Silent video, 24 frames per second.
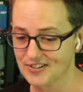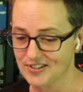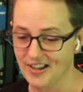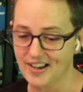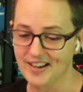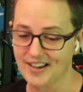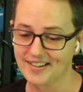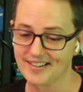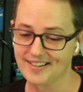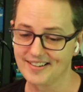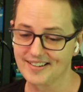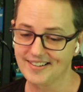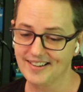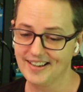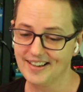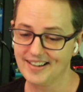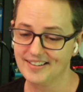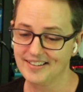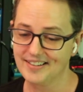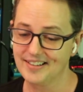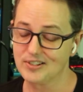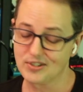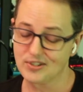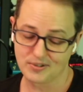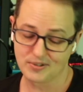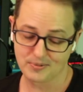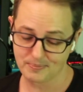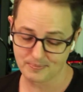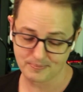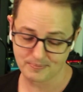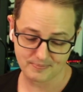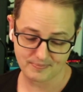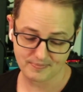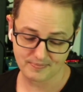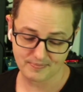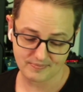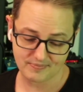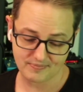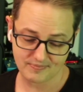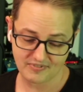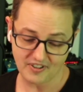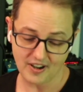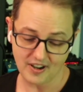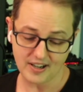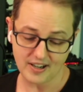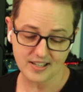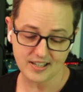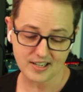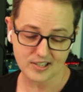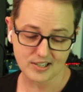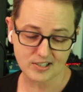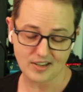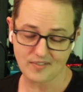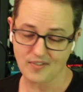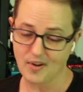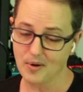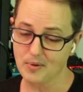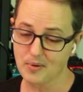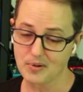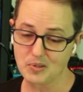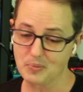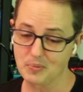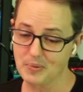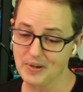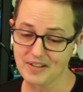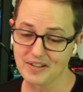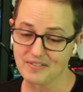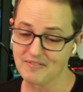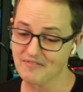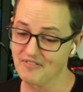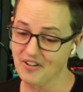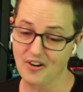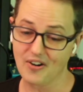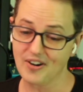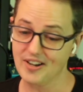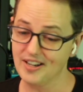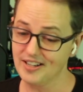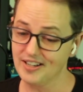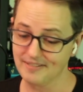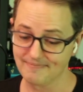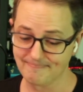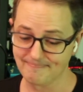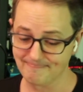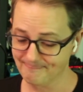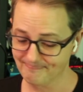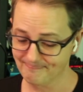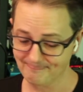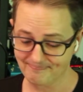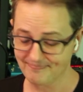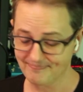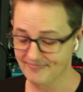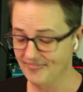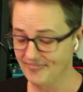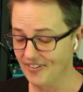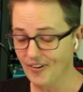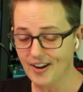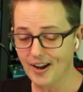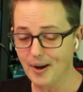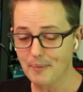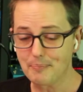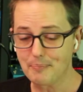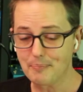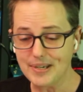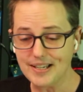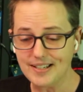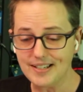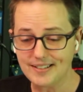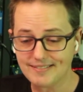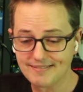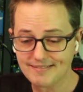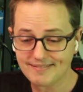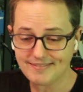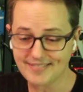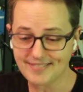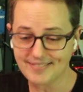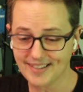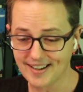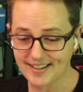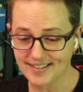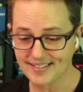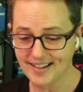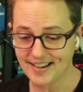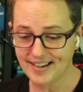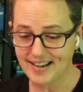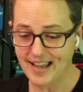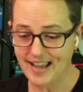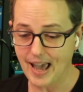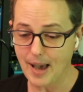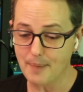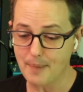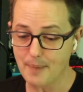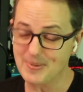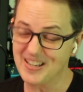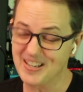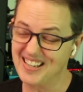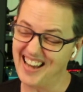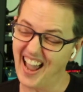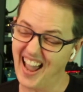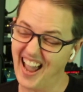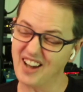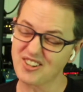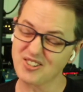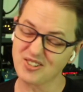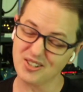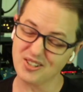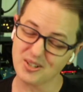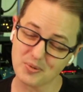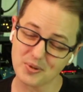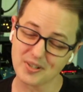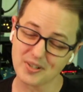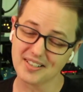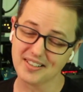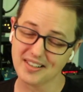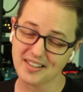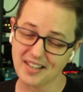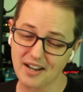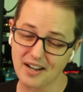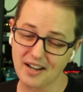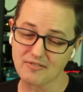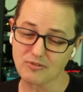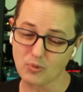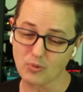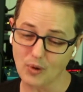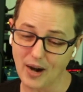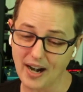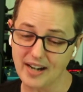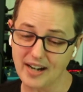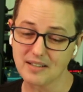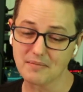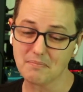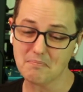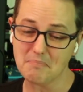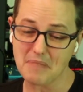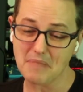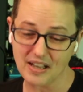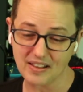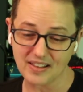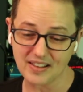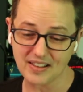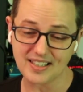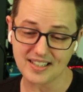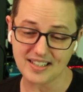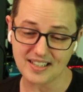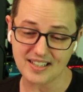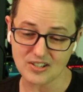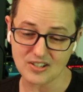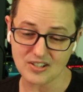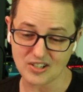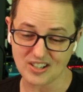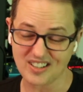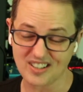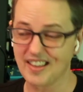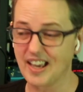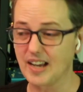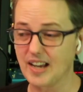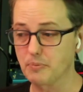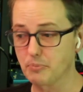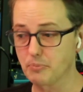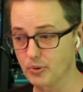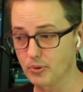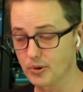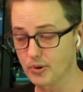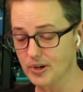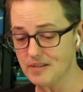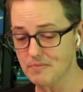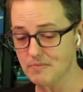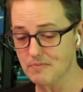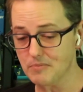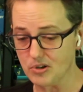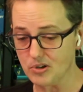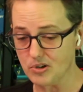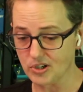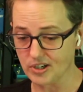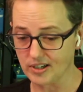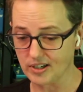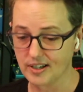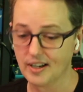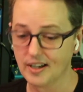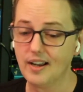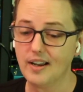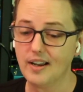like. And it's funny because I've always been very, very upbeat and happy, and actually really love writing melodies and like pretty music.